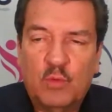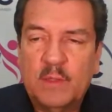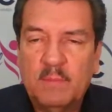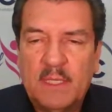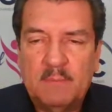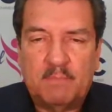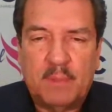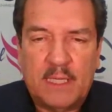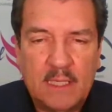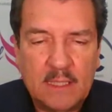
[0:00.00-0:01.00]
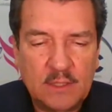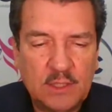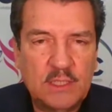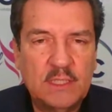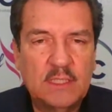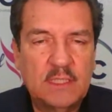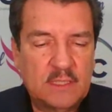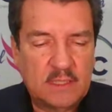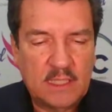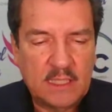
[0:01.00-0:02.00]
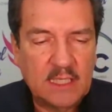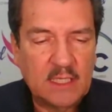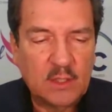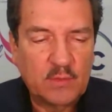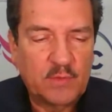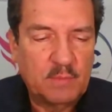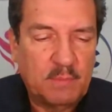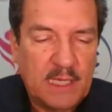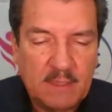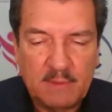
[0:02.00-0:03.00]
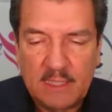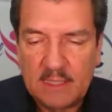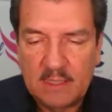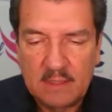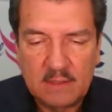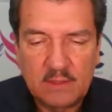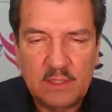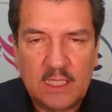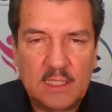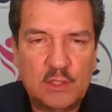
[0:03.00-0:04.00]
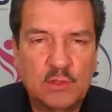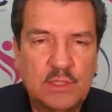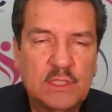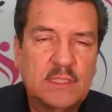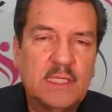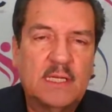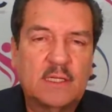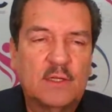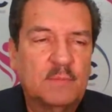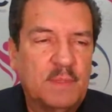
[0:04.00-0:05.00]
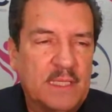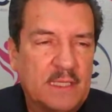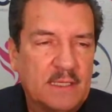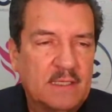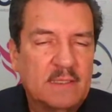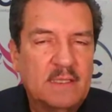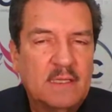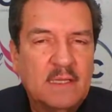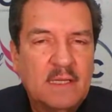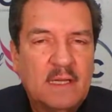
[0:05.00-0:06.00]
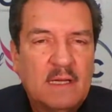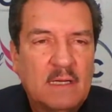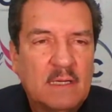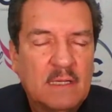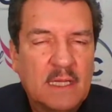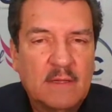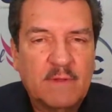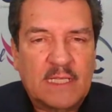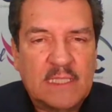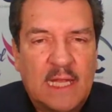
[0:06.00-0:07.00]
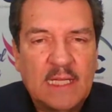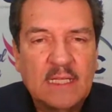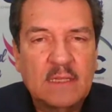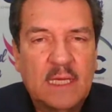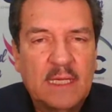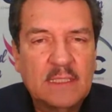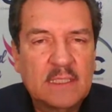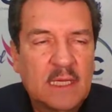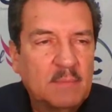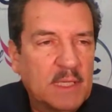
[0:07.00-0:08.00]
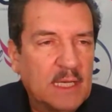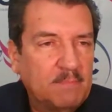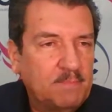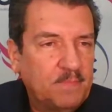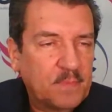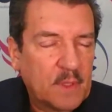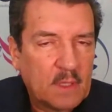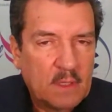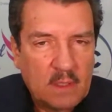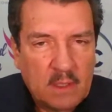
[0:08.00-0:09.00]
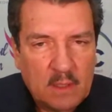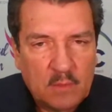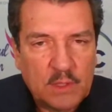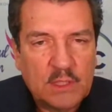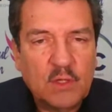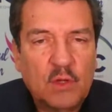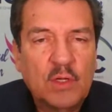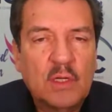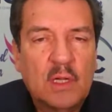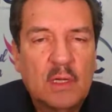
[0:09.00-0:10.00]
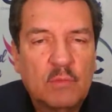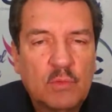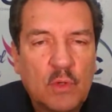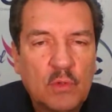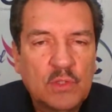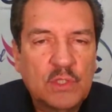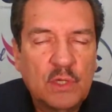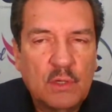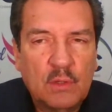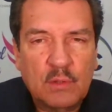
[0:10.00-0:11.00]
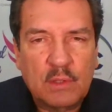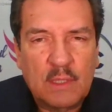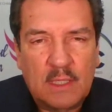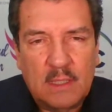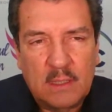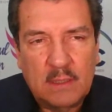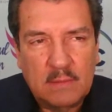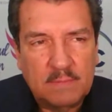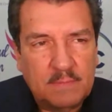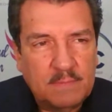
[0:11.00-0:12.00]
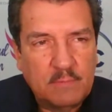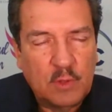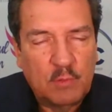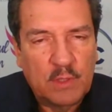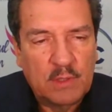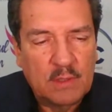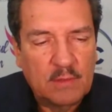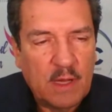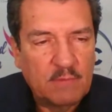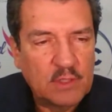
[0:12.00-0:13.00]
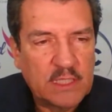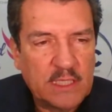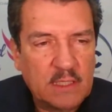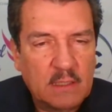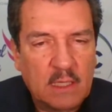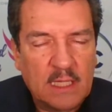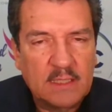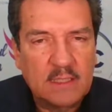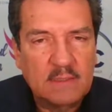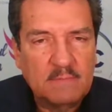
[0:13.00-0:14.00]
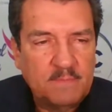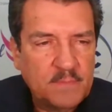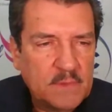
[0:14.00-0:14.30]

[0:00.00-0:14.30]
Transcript: with me, but she's taking care of her baby today, so she's not going to be here. A lot of exciting things coming up. We're still on our road show. We were obviously in London.